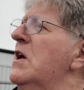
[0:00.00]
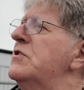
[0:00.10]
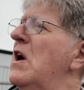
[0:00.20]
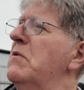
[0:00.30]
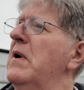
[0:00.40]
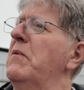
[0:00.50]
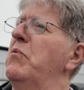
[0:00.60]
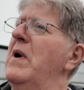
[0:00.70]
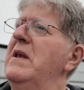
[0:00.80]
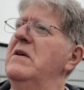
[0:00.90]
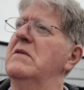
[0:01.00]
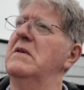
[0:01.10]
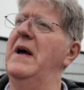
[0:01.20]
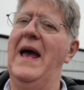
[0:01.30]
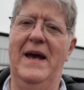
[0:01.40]
So when
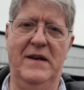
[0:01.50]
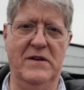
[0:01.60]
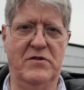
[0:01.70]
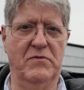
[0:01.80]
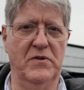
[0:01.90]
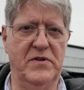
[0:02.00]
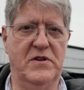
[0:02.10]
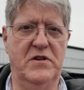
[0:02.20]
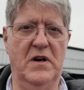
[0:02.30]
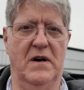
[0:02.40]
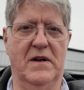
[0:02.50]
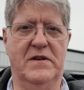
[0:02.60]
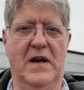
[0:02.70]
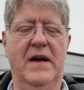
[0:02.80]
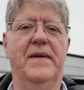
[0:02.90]
you're heading towards a
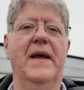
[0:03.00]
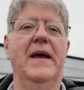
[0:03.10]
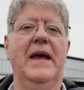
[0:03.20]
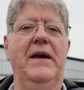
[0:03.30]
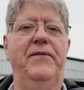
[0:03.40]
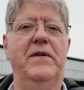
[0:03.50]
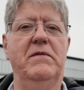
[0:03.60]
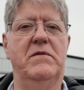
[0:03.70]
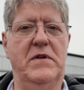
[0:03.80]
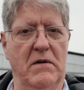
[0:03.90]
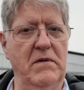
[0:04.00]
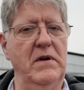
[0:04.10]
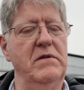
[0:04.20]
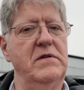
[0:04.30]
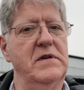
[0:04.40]
charger, if you don't
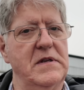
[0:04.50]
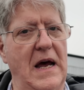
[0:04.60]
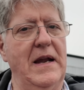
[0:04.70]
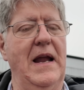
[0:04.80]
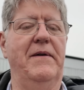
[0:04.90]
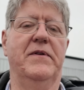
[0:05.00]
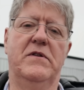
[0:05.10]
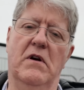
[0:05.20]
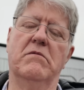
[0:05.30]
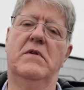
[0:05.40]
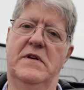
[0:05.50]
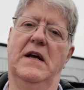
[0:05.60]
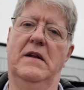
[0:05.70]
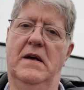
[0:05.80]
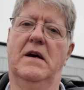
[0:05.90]
use your sat-nav and don't
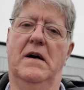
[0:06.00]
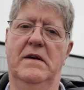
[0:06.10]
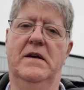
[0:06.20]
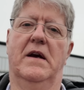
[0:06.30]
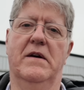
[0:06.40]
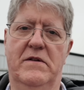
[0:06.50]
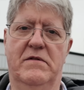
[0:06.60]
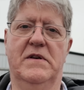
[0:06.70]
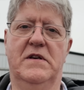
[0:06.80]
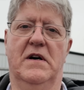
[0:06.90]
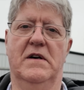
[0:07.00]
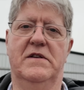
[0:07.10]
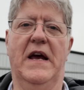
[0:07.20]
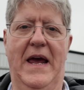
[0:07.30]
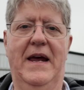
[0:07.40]
tell the car you're going to a
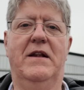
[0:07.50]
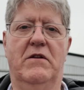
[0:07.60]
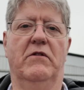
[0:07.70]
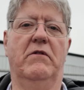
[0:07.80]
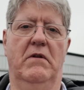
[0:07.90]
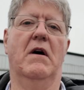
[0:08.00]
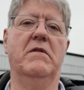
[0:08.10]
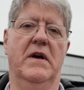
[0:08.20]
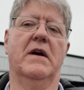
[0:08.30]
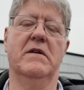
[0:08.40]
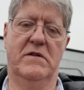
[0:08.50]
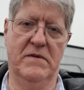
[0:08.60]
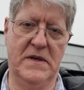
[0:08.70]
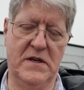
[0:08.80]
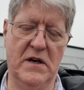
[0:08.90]
charger, it doesn't know you're going to
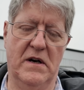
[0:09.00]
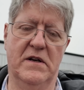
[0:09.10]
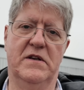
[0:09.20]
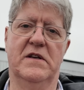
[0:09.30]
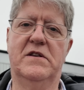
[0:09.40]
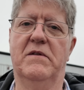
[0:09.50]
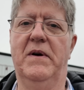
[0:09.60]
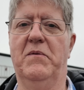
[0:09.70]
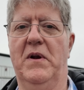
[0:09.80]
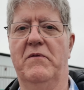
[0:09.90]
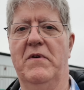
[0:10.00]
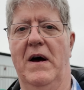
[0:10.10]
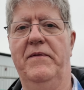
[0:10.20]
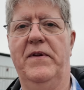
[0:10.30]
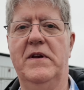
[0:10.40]
a charger. So it will
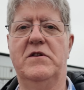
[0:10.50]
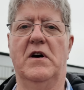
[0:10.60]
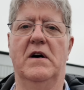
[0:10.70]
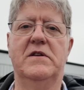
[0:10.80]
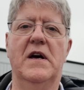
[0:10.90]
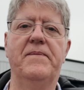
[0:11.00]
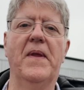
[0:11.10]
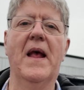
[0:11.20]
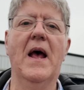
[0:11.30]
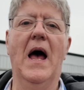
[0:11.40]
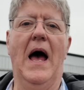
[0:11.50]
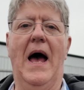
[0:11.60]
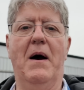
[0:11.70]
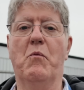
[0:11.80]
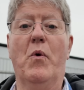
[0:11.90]
arrive at the charger
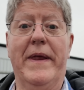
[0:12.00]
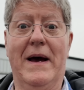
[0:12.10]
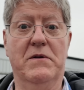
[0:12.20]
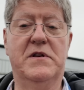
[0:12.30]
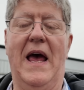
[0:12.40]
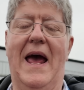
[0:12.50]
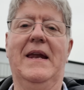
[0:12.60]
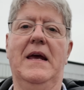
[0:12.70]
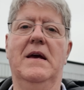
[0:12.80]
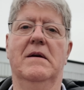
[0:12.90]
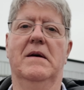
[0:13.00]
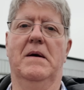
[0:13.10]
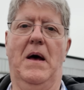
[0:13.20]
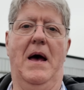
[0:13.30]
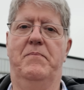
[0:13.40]
without any
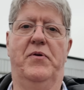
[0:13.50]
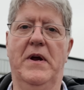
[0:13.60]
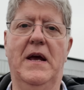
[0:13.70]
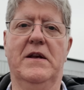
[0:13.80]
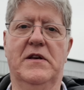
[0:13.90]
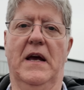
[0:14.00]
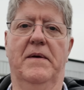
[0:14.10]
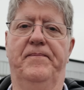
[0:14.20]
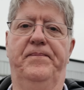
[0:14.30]
preheating.